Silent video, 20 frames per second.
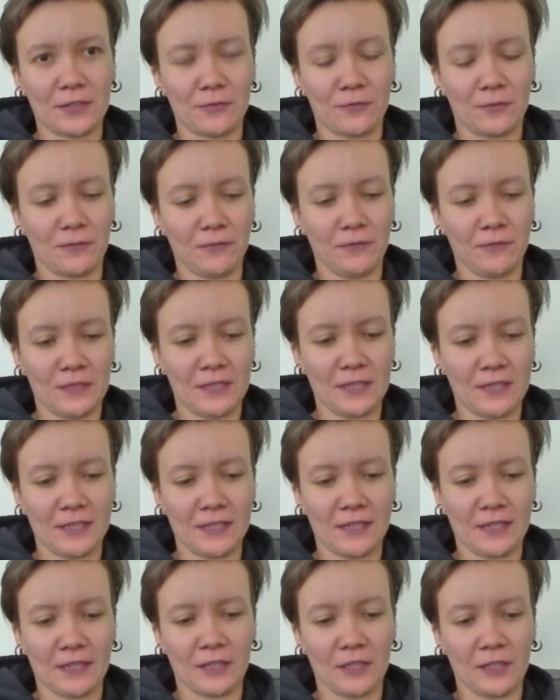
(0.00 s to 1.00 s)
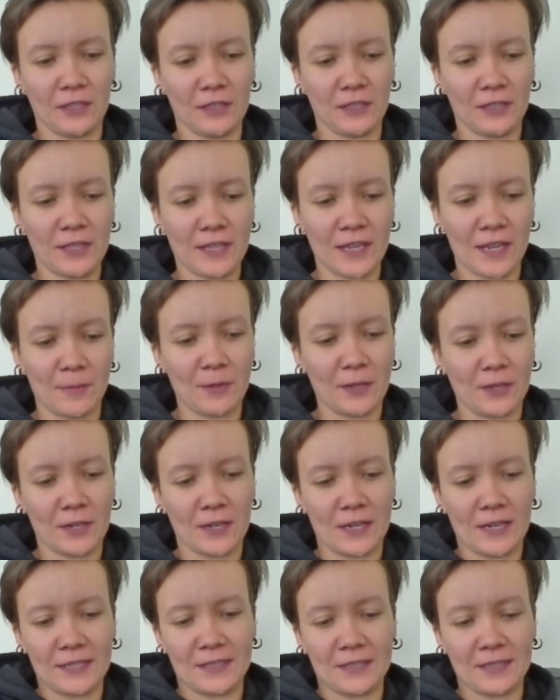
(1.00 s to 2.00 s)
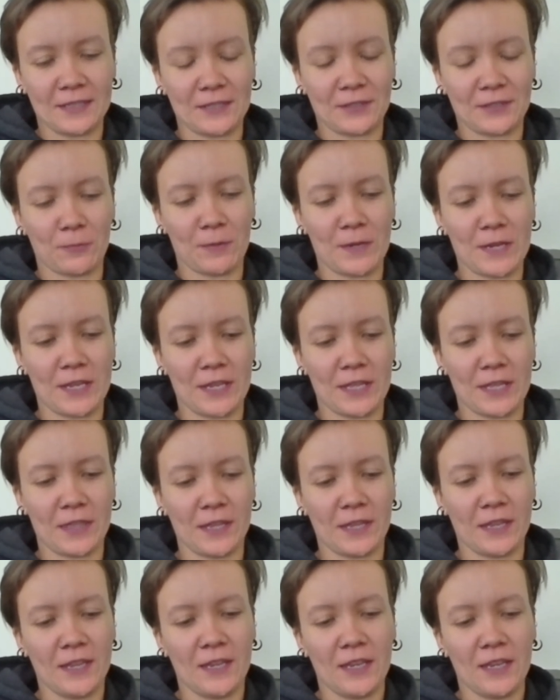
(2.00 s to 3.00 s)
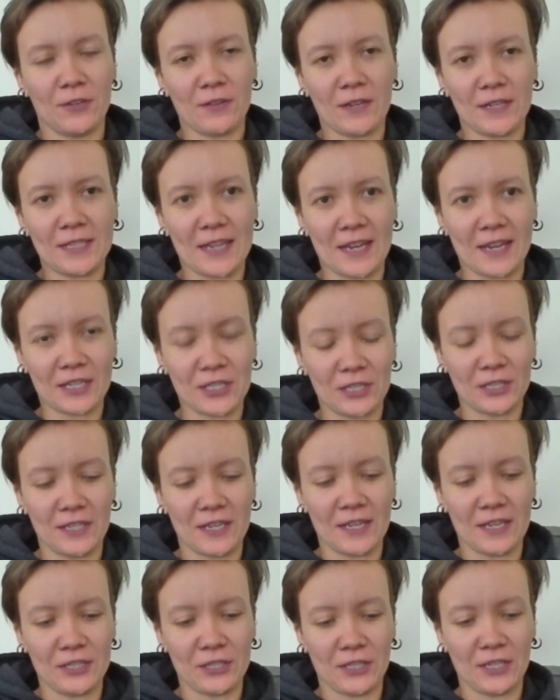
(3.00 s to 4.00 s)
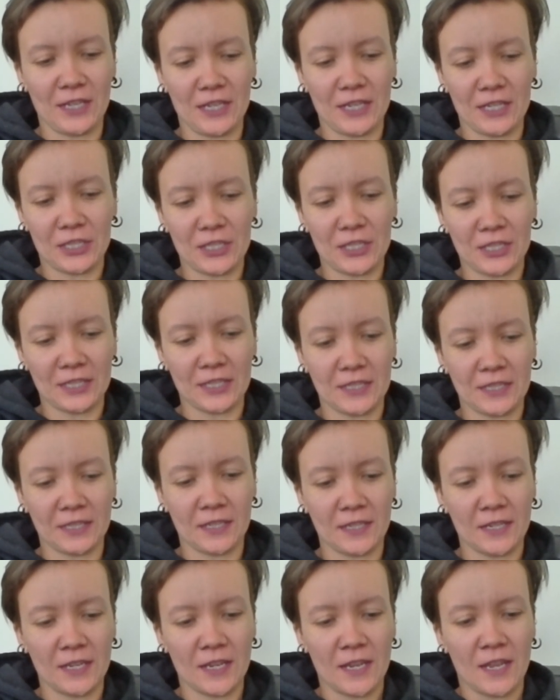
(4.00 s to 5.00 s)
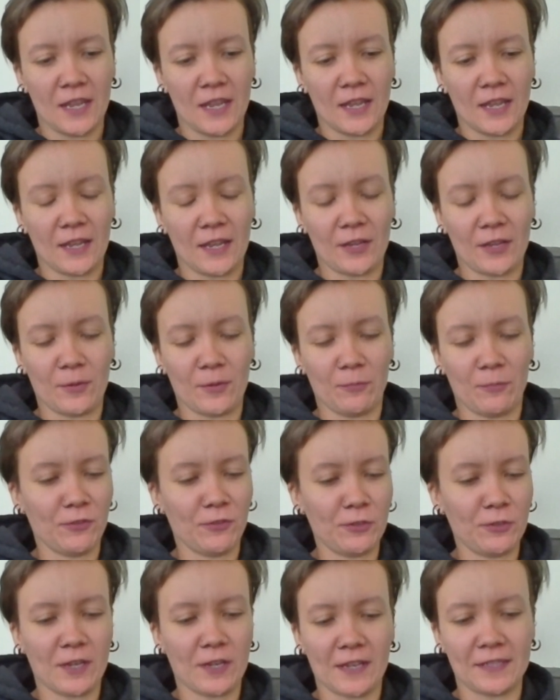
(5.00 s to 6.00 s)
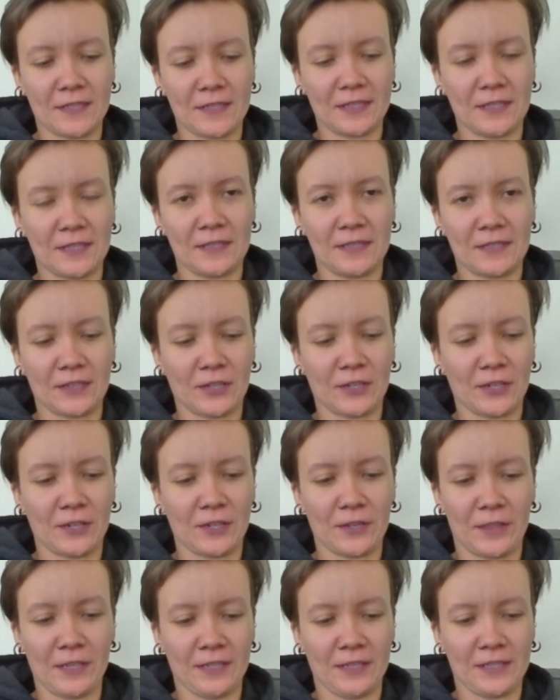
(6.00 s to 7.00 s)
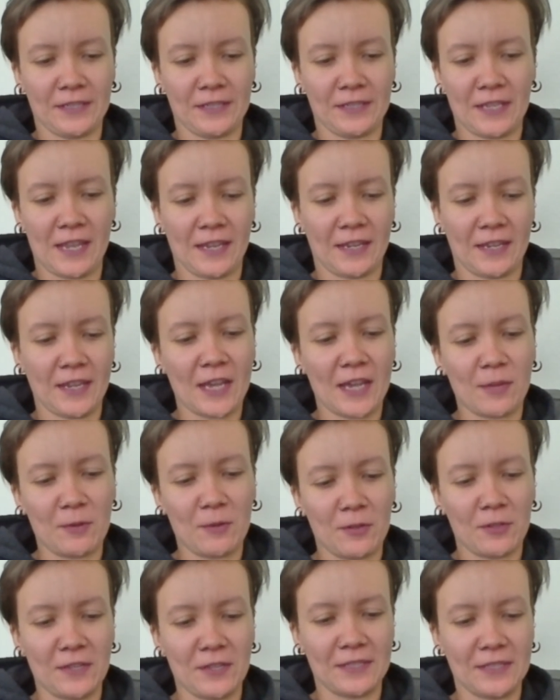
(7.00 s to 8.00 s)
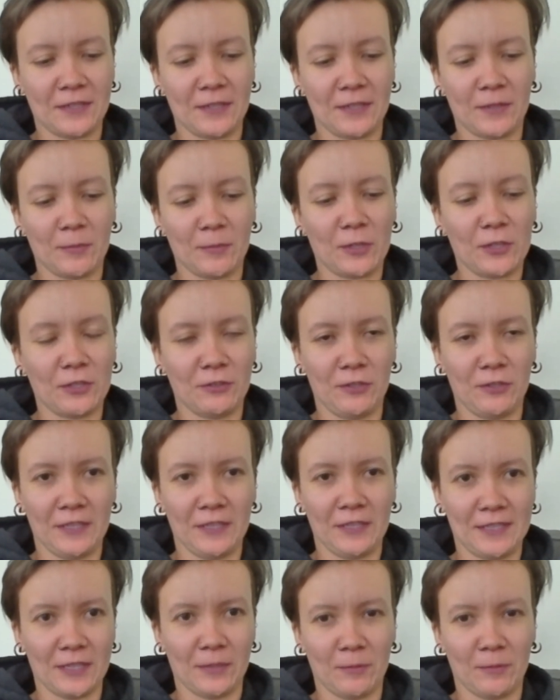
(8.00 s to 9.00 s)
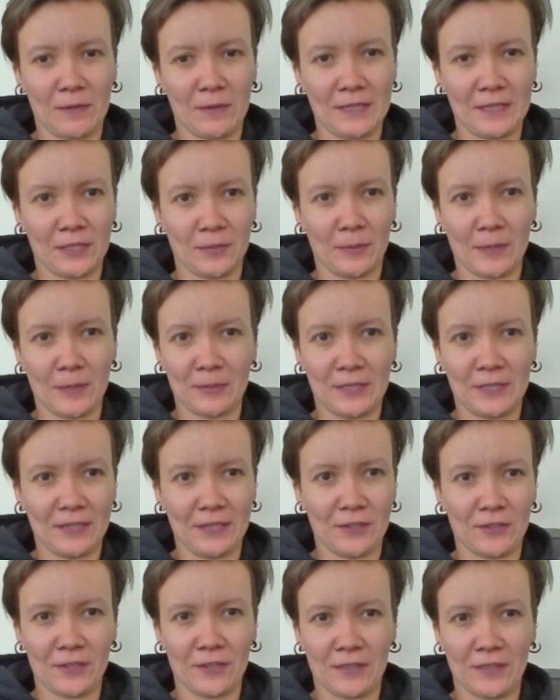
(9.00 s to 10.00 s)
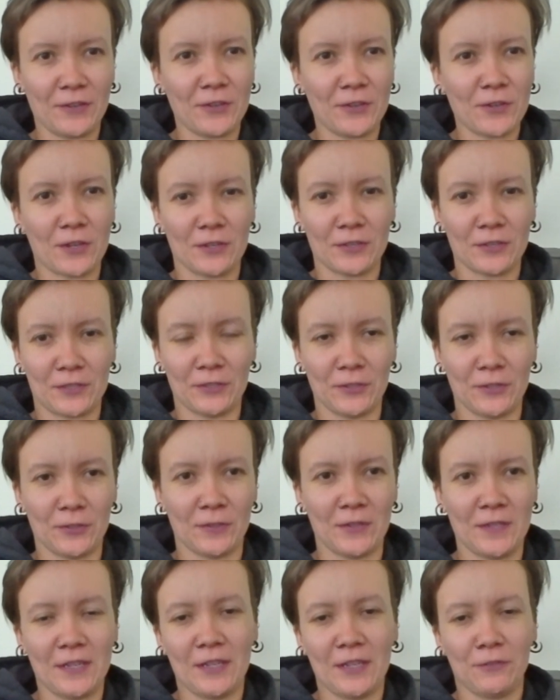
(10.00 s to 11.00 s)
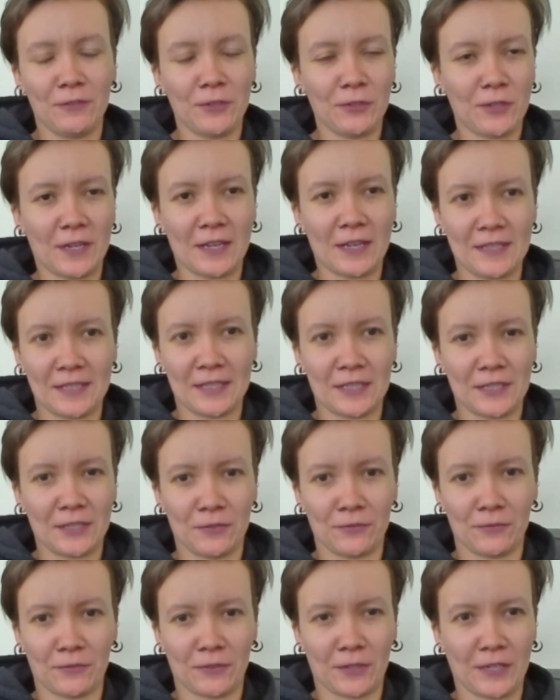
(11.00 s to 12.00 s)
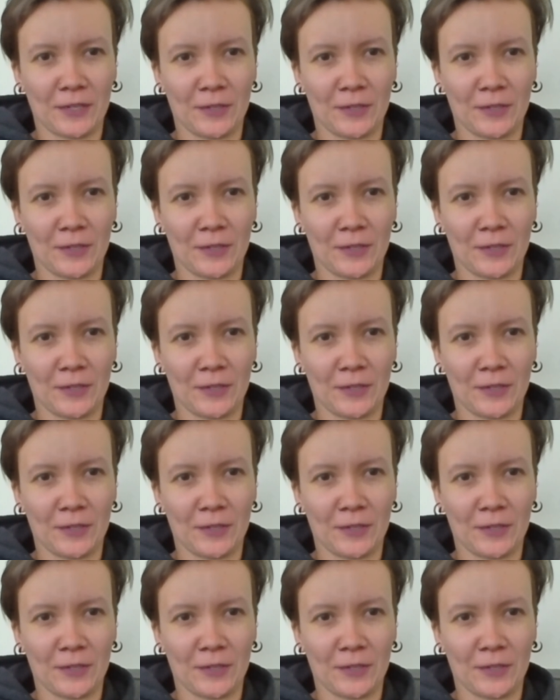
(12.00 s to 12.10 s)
of the climate crisis with direct action and education. Root causes are things like capitalism, colonialism, and white supremacy that are also root causes of